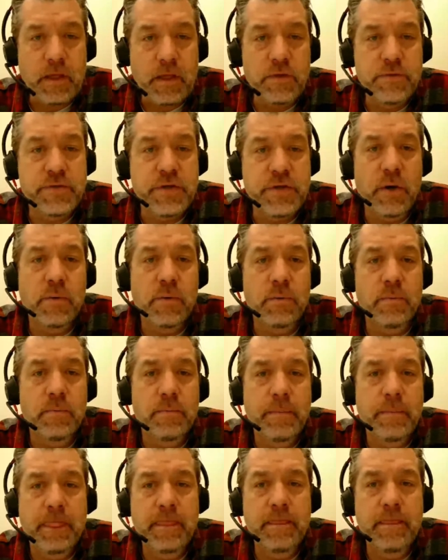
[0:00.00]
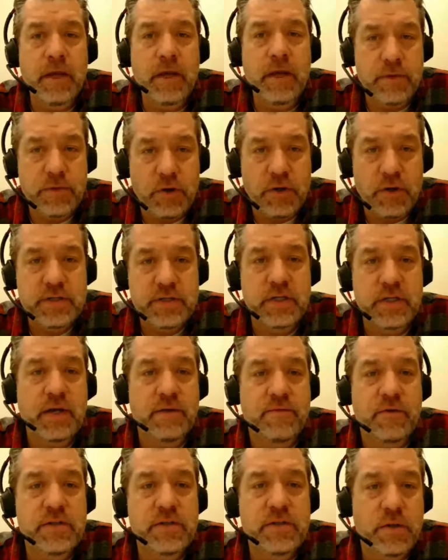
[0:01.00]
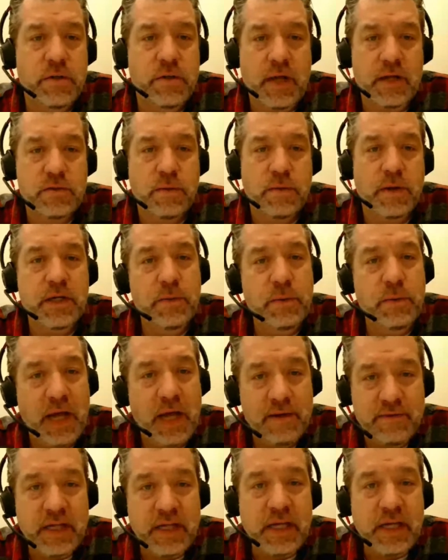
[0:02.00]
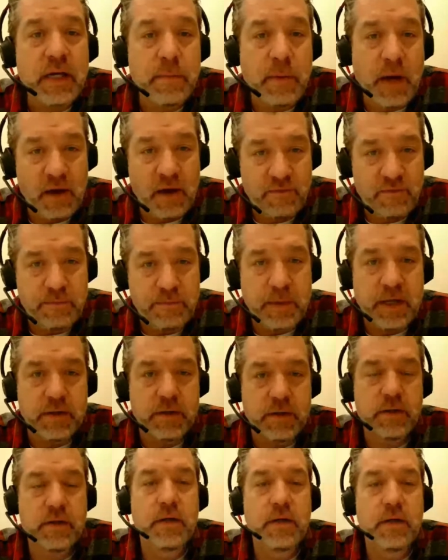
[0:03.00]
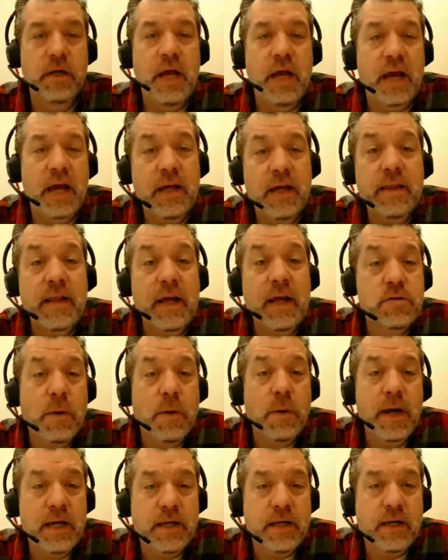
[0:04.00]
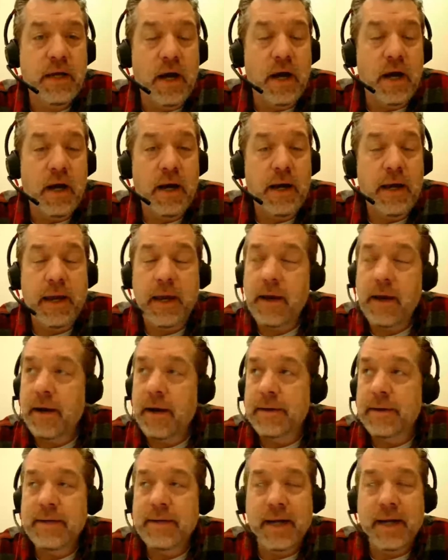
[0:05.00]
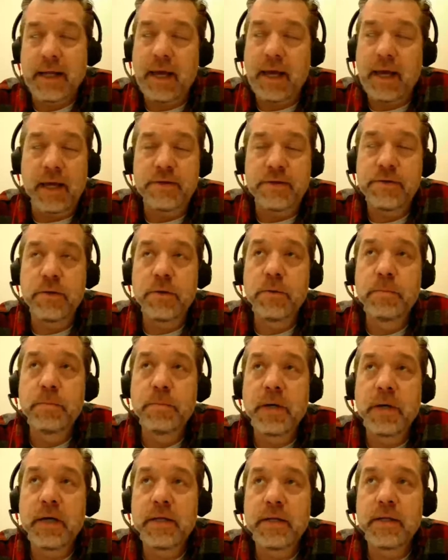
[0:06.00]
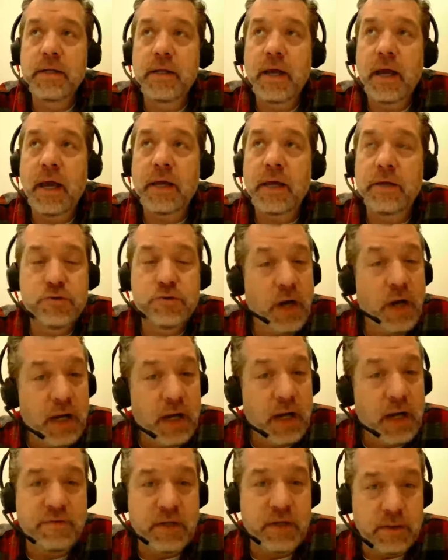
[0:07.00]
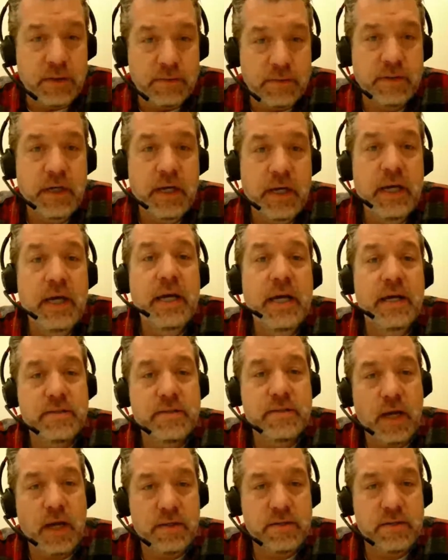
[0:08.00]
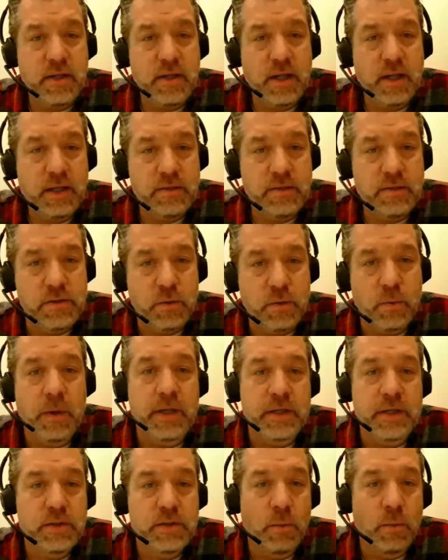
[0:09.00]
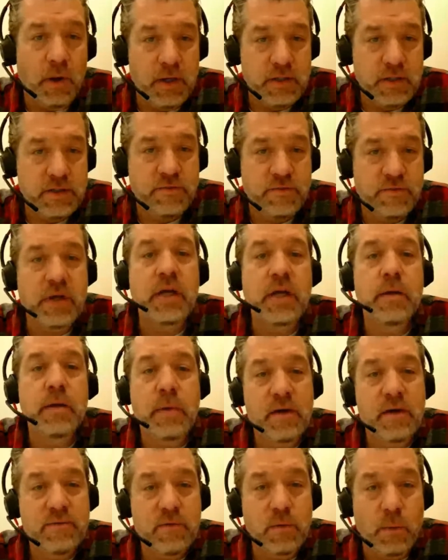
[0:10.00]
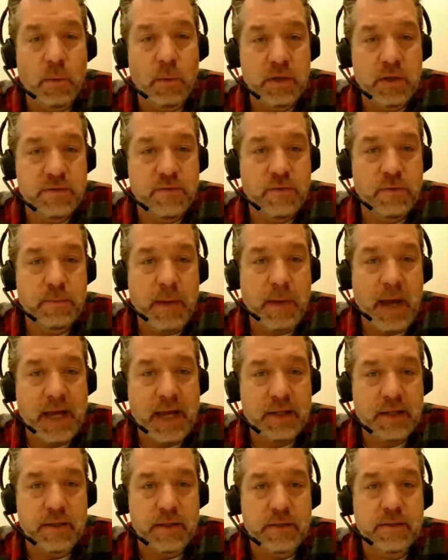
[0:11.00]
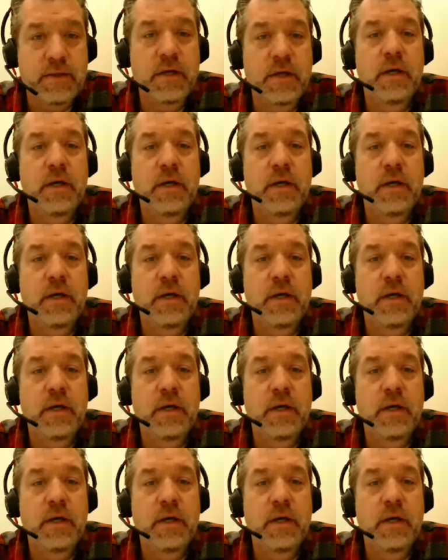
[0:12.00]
so there is a difference. So that's why you would have an EMF meter, and that's why not a K2, but a tri-field has got a selector switch. One is for EMF and one is for magnet,